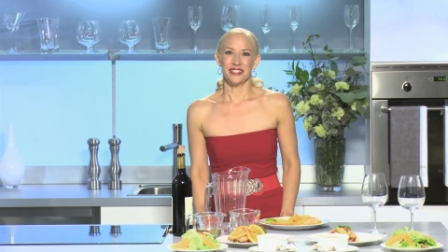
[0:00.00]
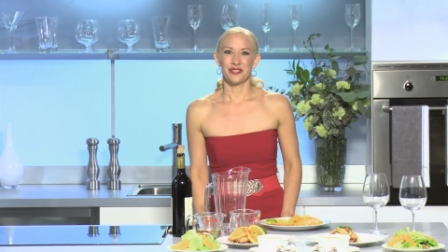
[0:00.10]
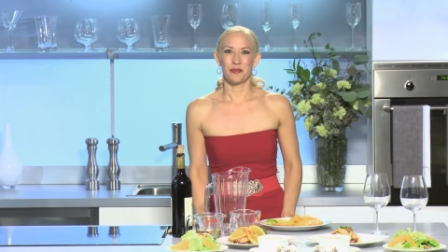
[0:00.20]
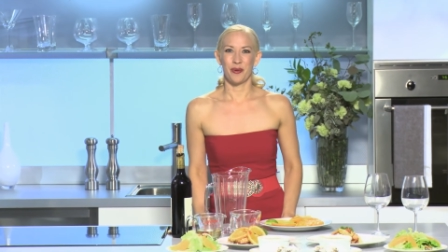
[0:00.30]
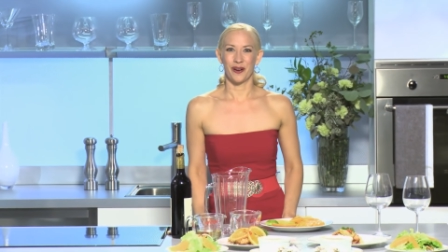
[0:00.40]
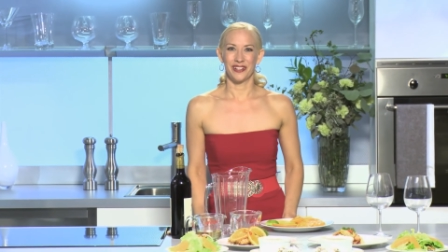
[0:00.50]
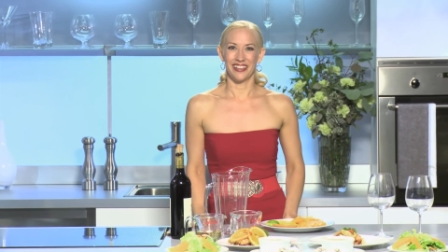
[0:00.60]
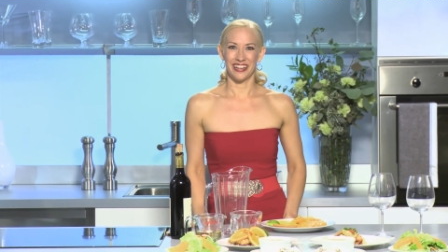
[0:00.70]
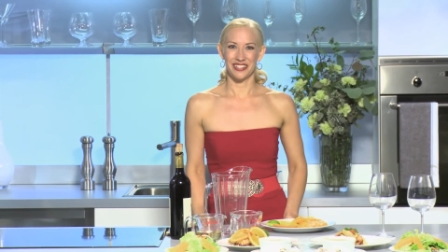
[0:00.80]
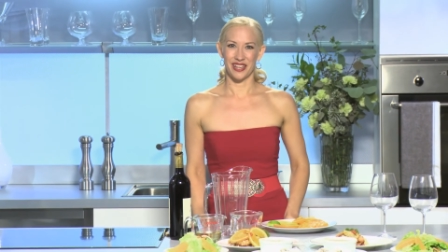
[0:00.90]
says a party
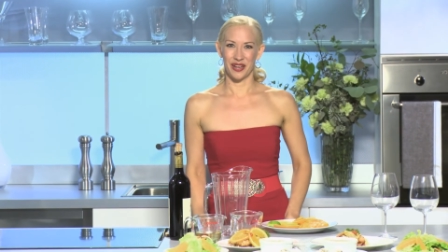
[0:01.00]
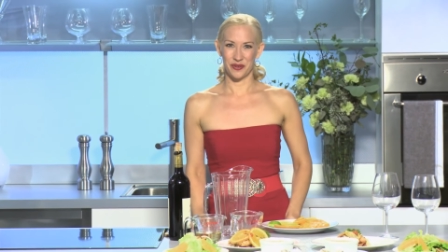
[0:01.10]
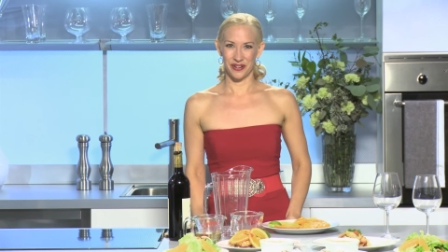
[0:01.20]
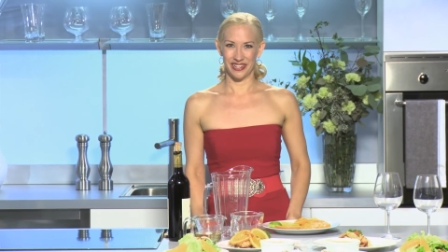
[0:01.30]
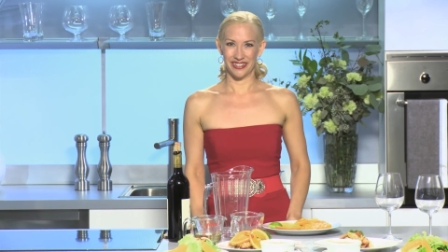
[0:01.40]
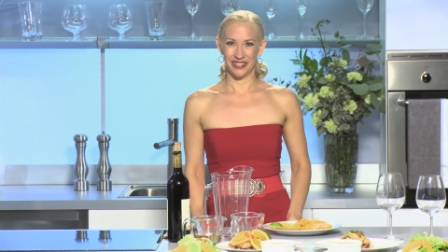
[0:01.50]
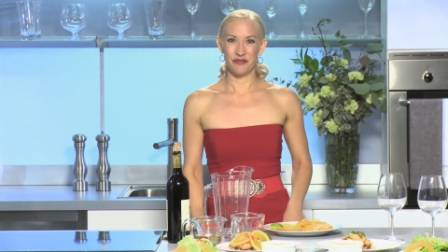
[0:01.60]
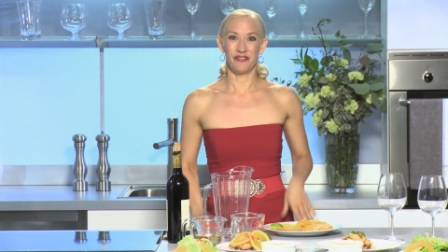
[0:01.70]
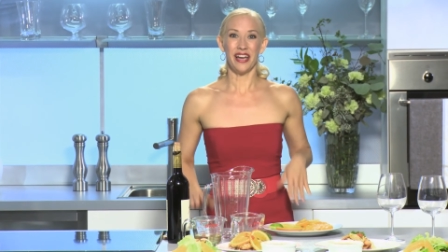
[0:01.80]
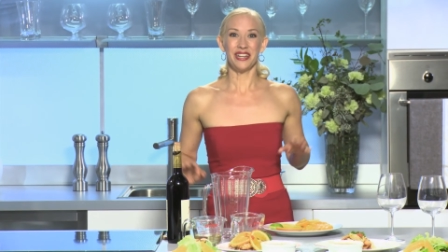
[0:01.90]
like sangria,
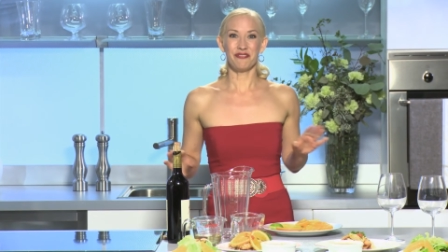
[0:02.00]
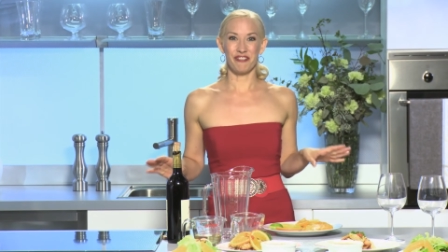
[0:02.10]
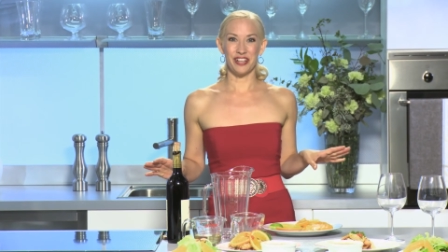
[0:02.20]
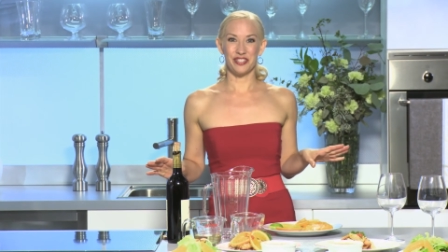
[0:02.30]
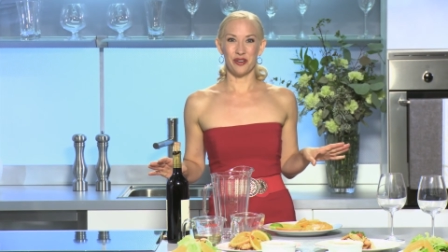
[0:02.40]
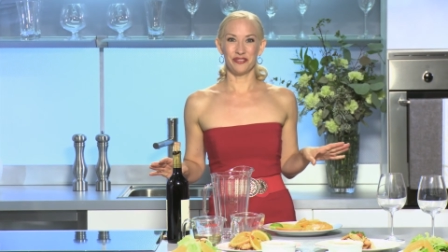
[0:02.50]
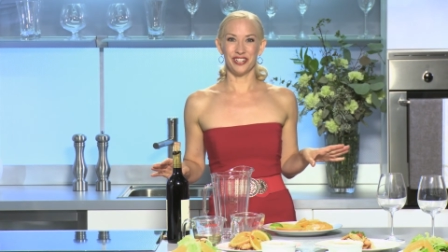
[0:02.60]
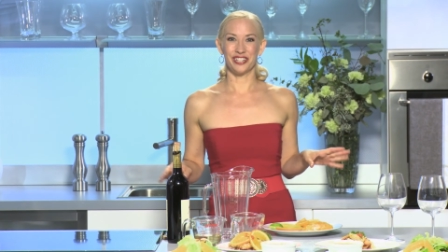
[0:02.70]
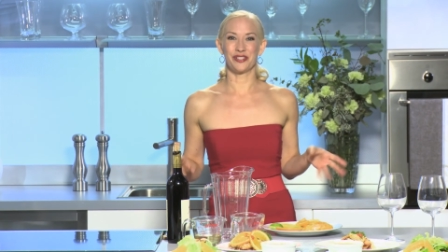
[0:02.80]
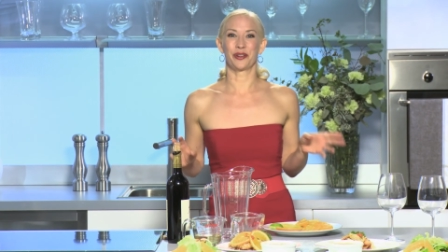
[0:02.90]
inviting friends over
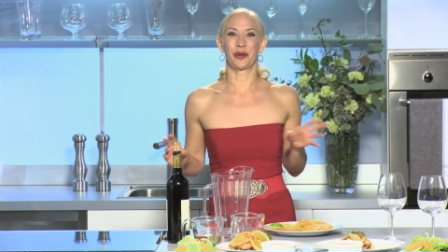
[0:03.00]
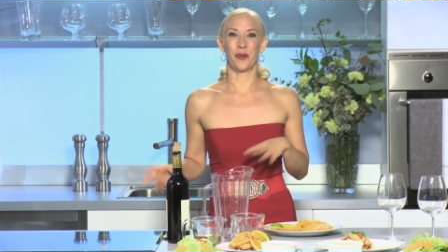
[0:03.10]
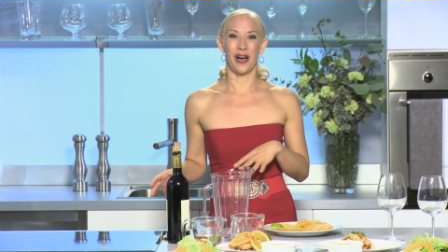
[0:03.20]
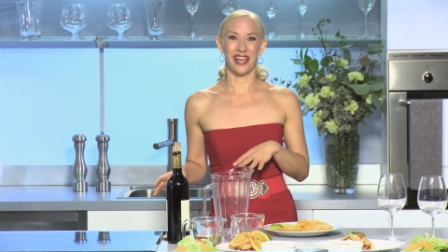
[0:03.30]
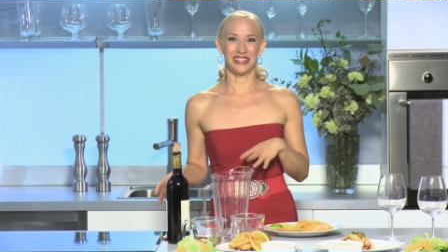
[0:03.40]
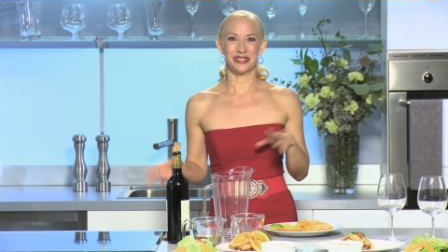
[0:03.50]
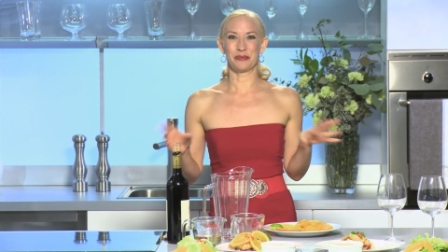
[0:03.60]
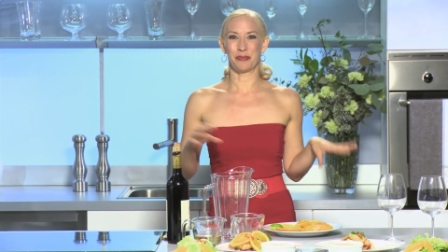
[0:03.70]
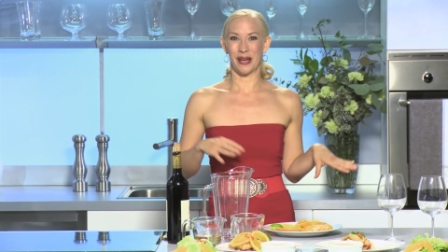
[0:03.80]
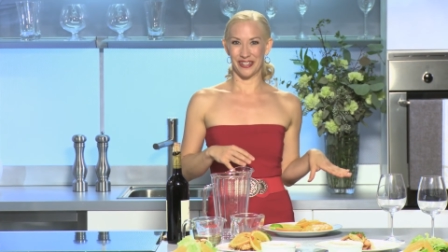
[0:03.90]
and turning wine into
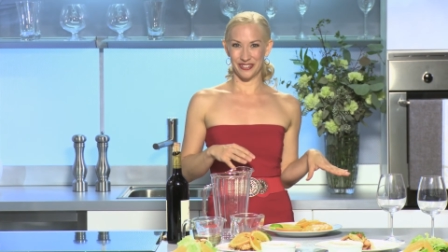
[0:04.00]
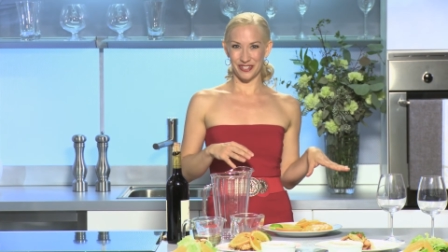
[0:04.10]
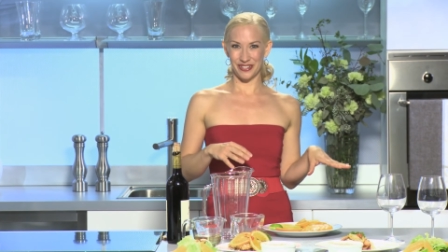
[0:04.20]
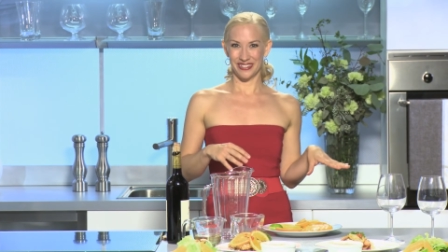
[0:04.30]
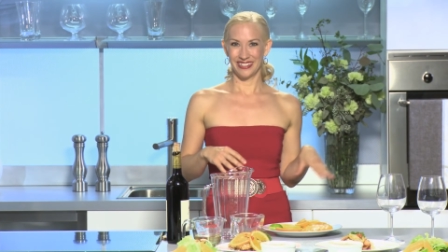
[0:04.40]
punch.